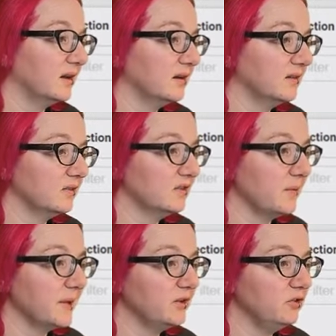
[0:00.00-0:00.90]
Because there's
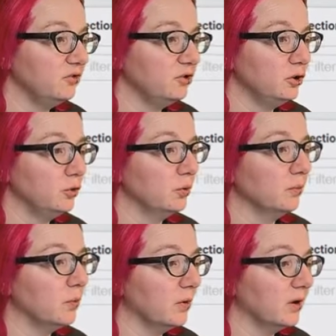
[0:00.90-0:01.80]
some that do two or
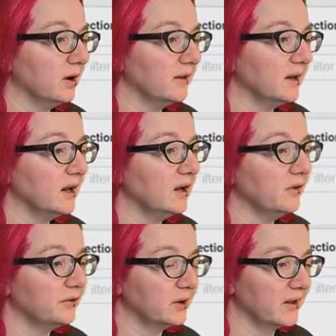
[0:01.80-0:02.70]
more. And then I'll
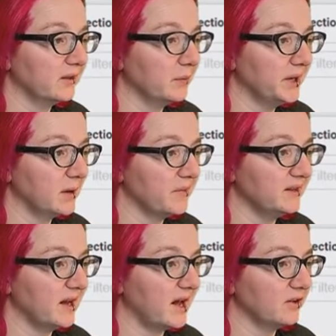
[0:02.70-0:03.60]
also get, I'll pick up the
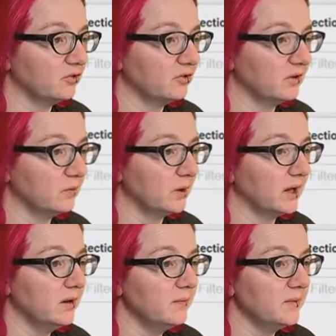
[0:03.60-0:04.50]
dash as
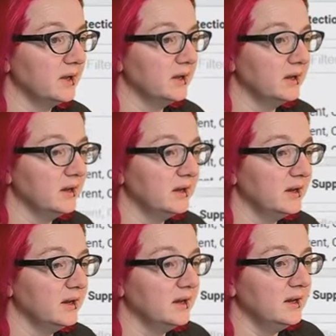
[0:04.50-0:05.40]
well.
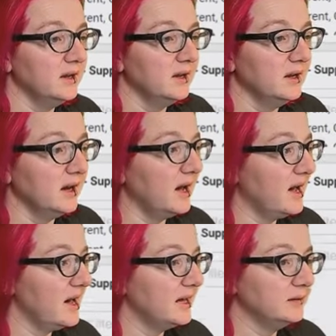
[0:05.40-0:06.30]

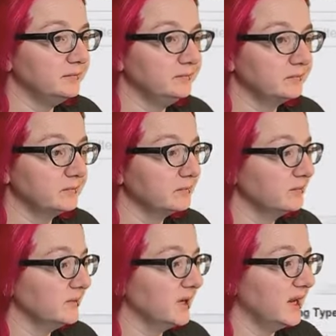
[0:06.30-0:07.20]
Um,
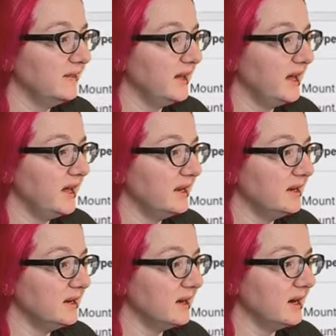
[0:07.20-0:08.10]
and
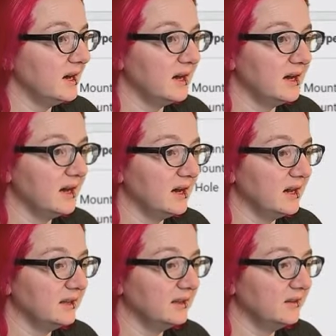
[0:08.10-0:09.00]
then
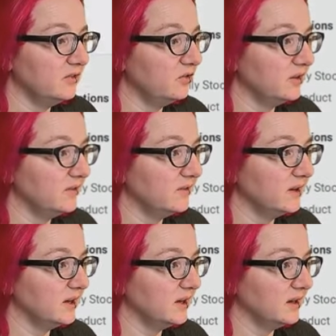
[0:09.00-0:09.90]
uh, let's just,
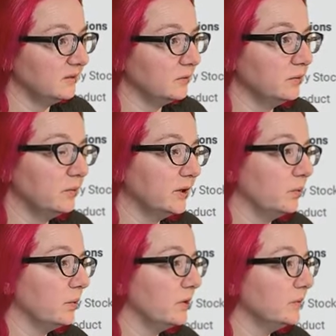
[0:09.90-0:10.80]
uh, well, we
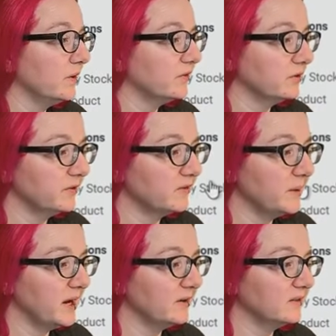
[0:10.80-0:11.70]
only want surface
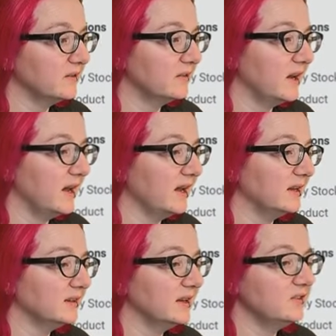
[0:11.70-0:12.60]
mount.
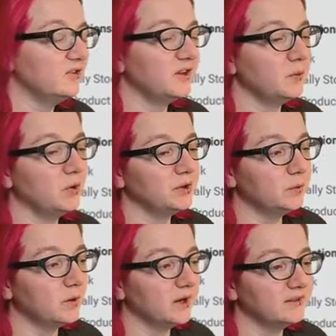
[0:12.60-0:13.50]
And let's just say we only
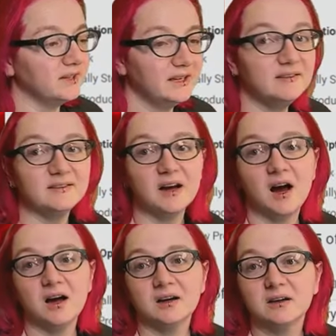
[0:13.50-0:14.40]
want in
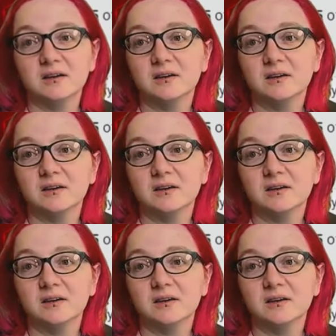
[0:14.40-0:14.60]
stock.